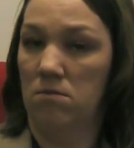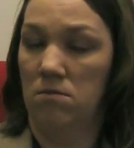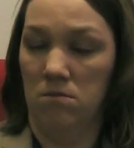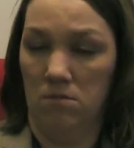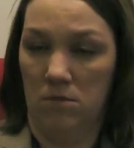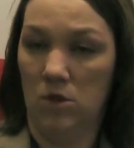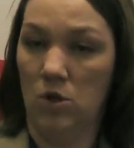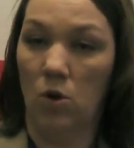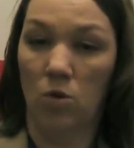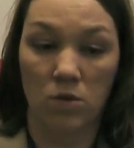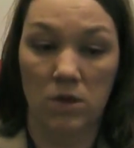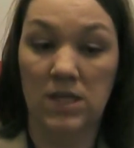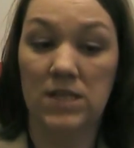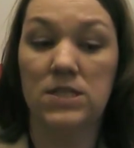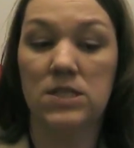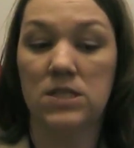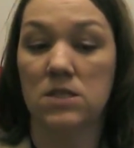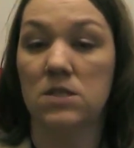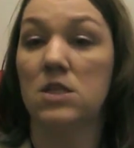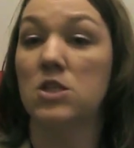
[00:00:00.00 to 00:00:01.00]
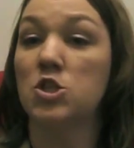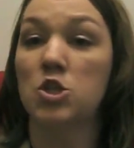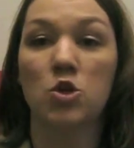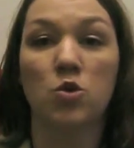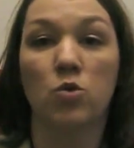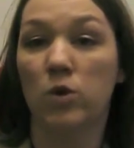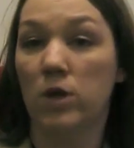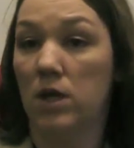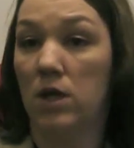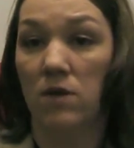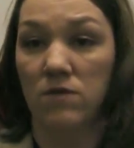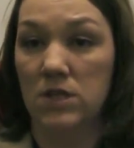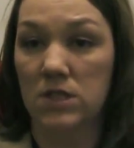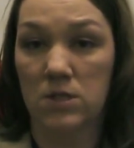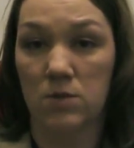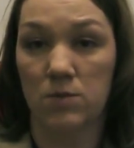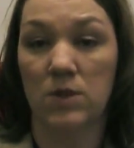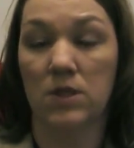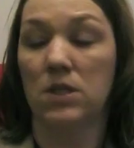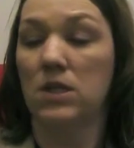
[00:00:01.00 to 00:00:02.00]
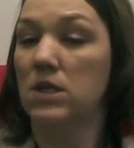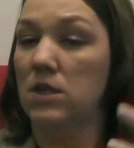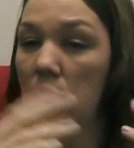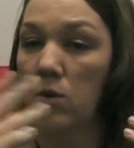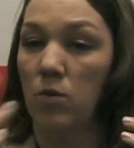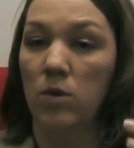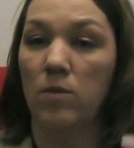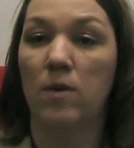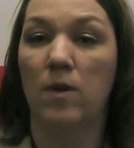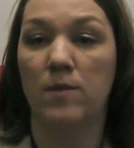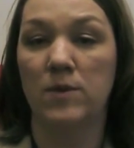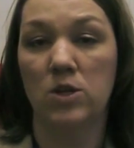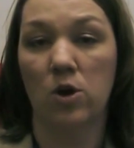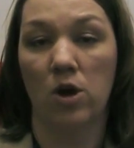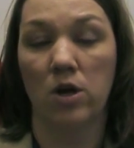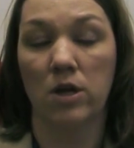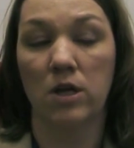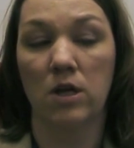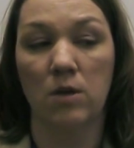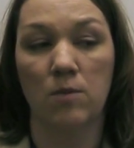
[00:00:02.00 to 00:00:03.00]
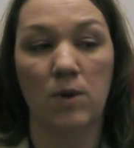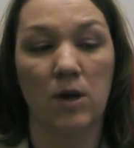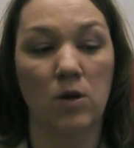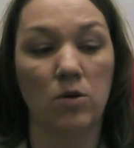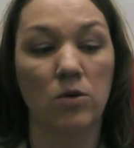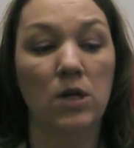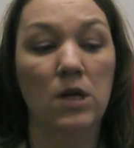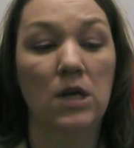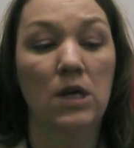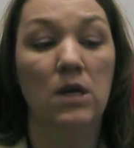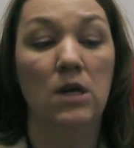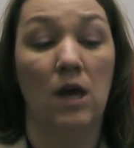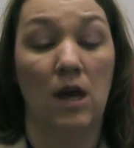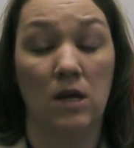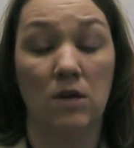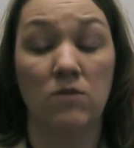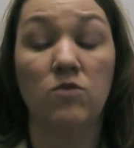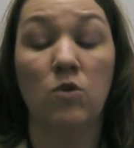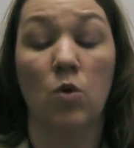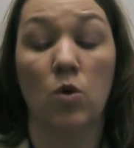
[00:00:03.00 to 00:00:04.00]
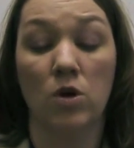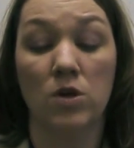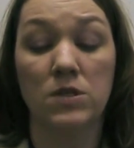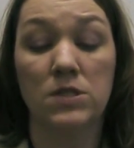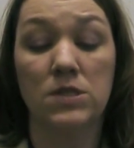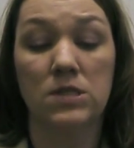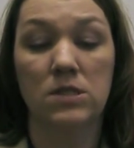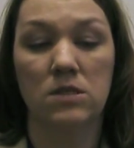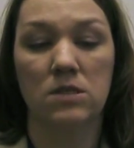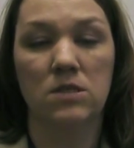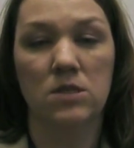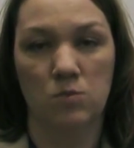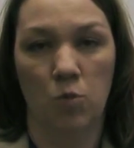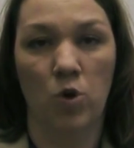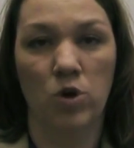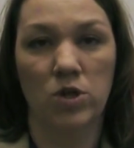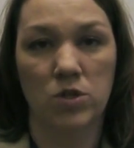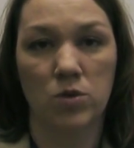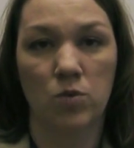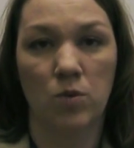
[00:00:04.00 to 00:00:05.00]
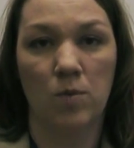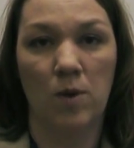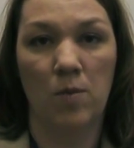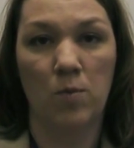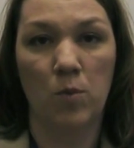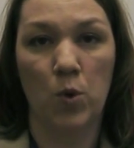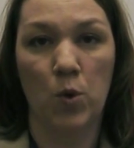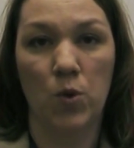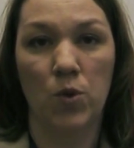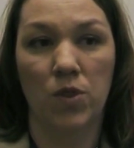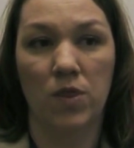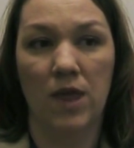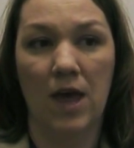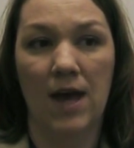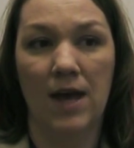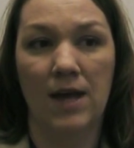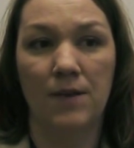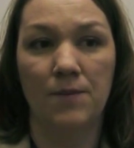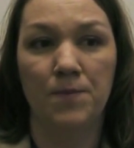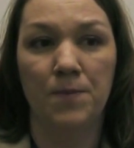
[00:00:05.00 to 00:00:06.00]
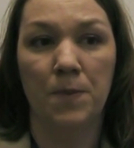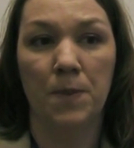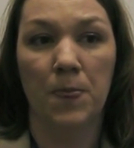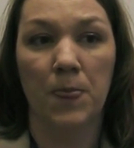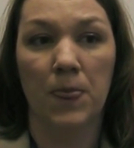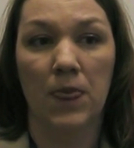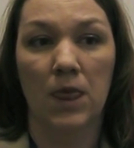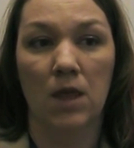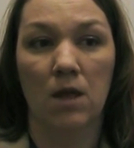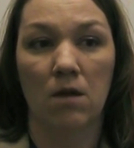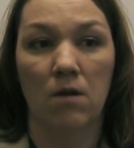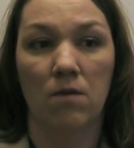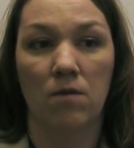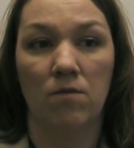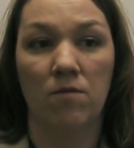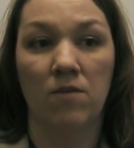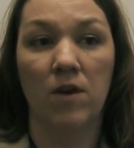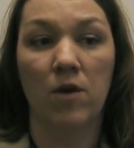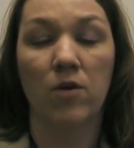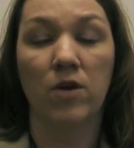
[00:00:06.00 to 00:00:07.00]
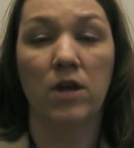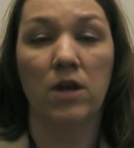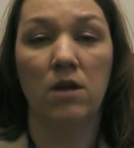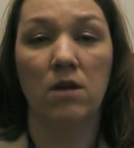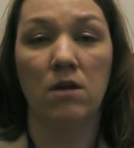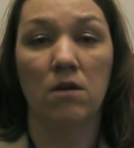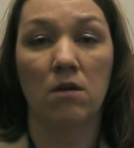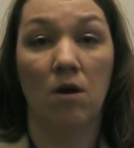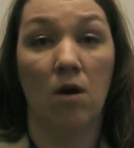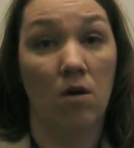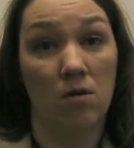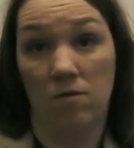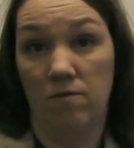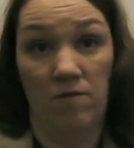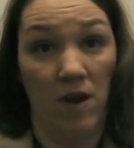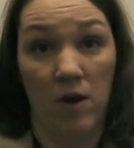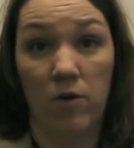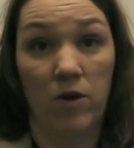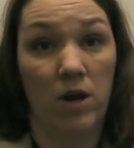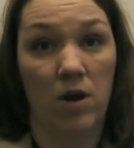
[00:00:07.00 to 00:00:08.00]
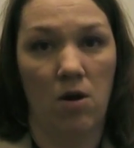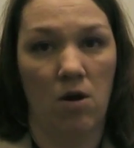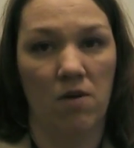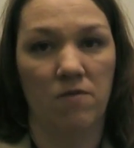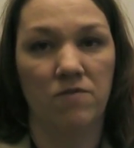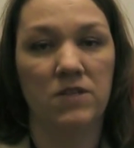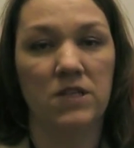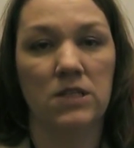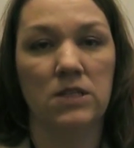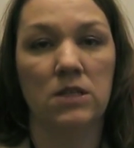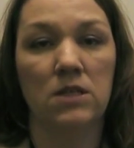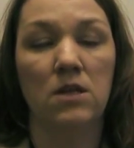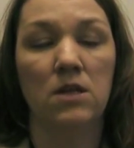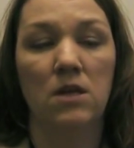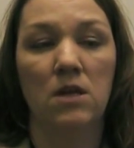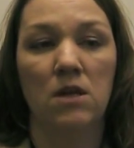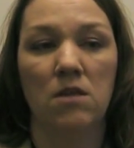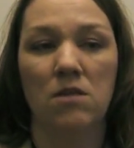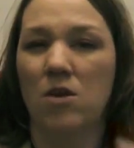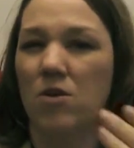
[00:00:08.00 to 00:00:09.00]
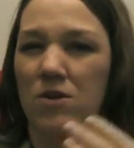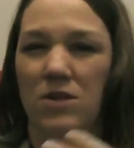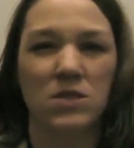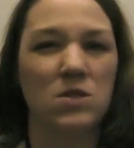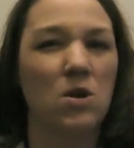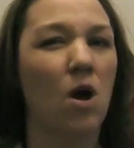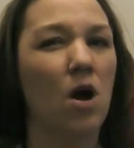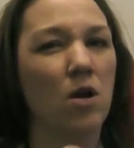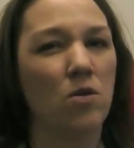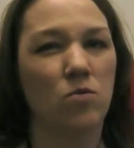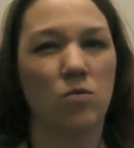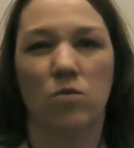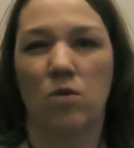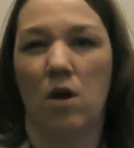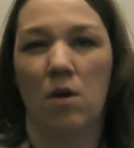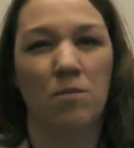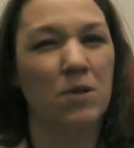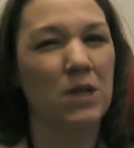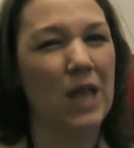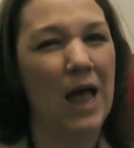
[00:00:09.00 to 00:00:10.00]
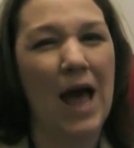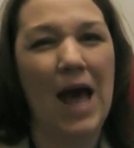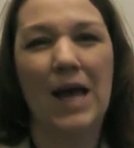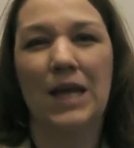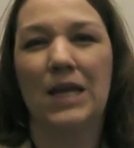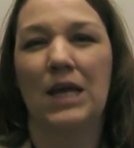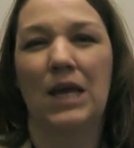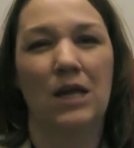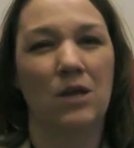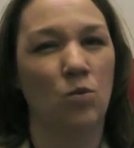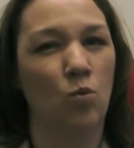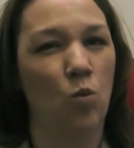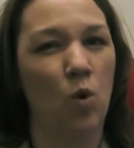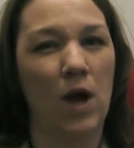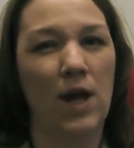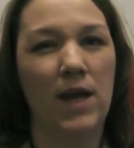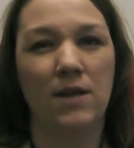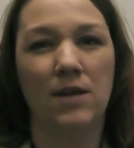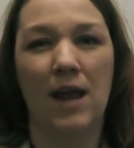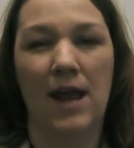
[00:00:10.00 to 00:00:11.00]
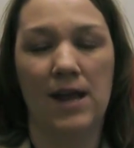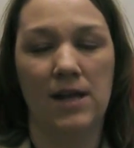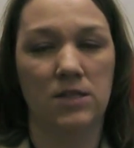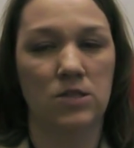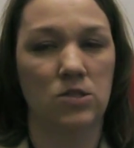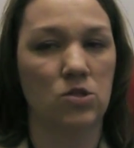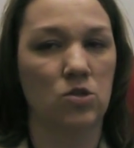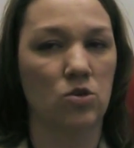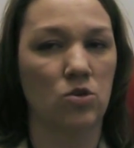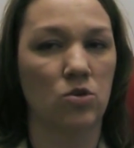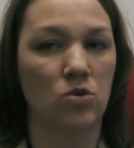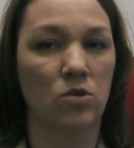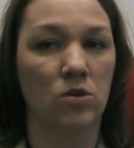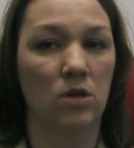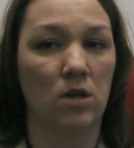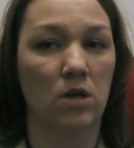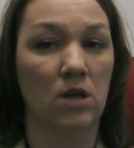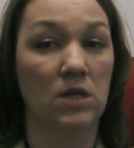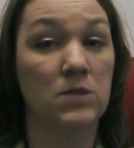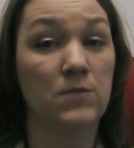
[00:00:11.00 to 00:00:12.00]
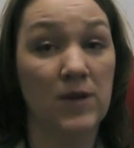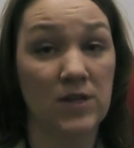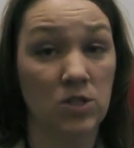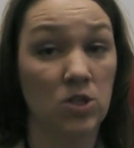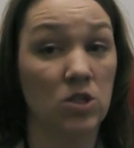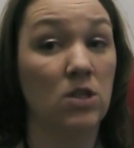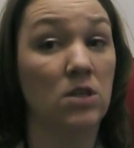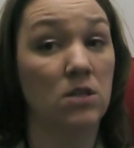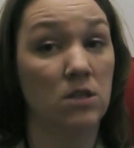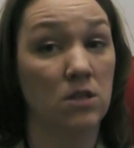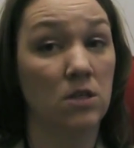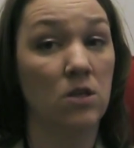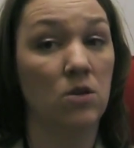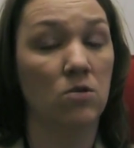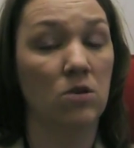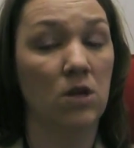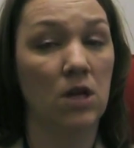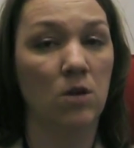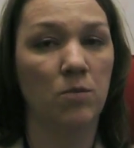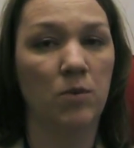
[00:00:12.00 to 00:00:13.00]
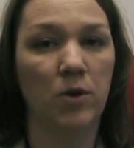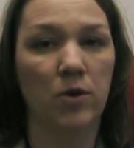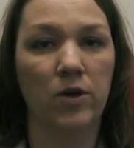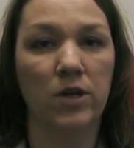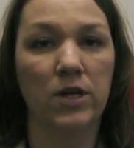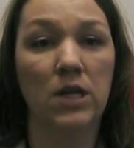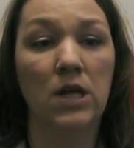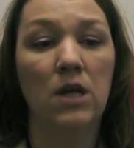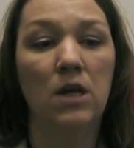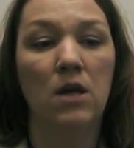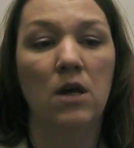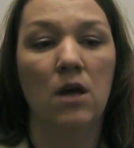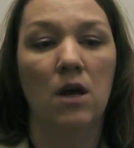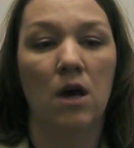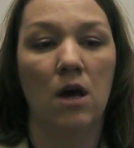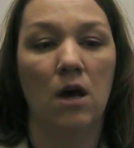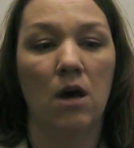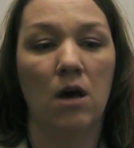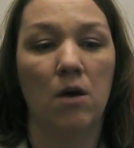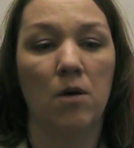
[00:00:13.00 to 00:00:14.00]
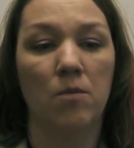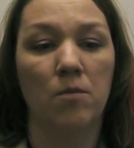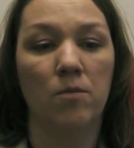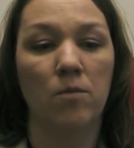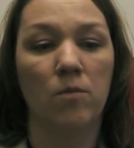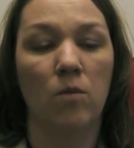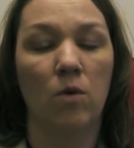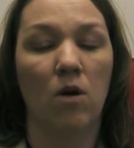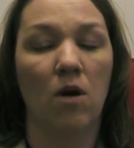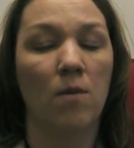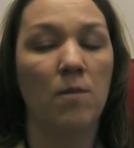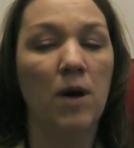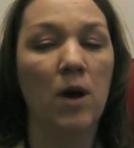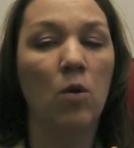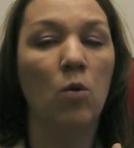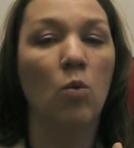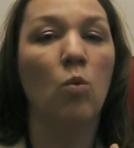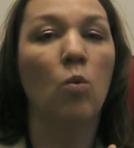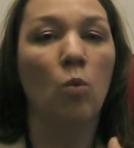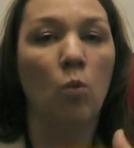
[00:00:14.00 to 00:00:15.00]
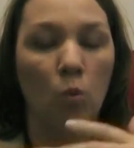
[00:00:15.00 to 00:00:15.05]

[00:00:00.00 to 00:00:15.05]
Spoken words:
You know, this is the degree of disability that we may be talking about. And of course, it's important to remember that very, very often there is not a black and white answer, especially in the neonatal period, about